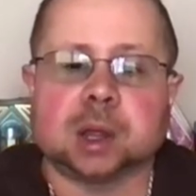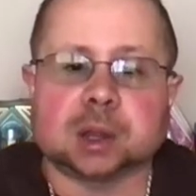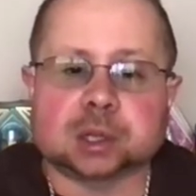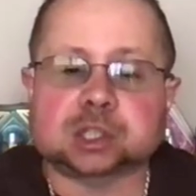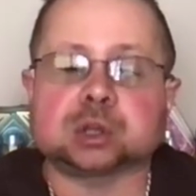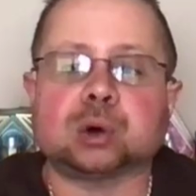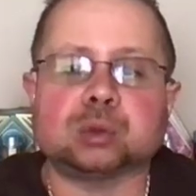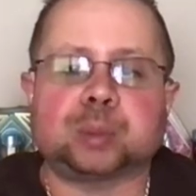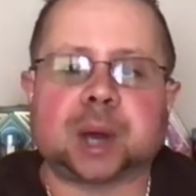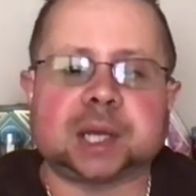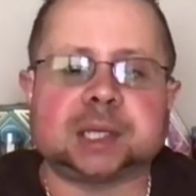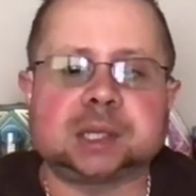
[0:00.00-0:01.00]
sold
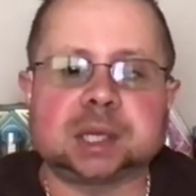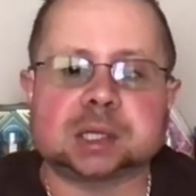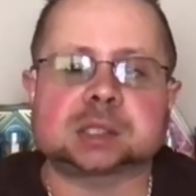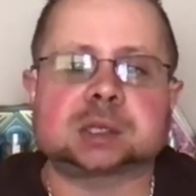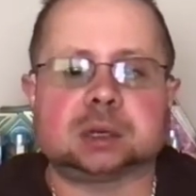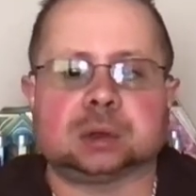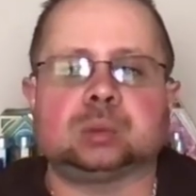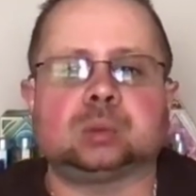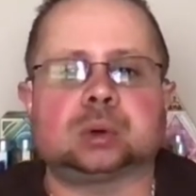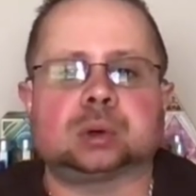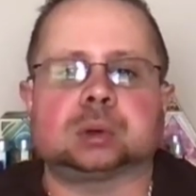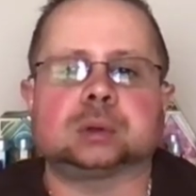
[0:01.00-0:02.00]
by Disney
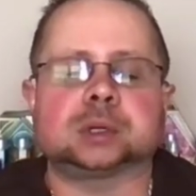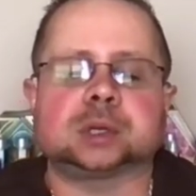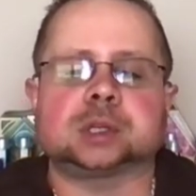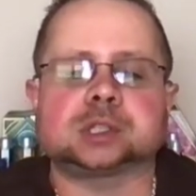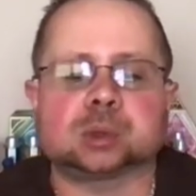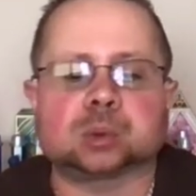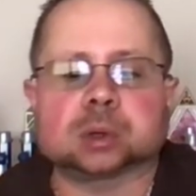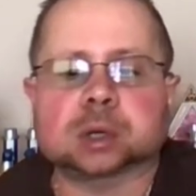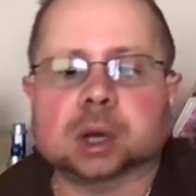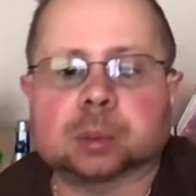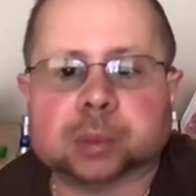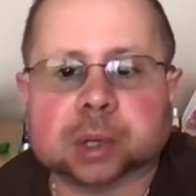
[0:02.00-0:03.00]
World, the Disney World
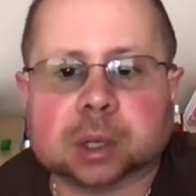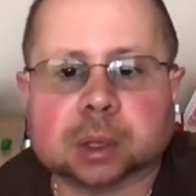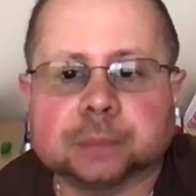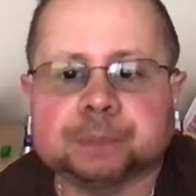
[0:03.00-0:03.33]
company.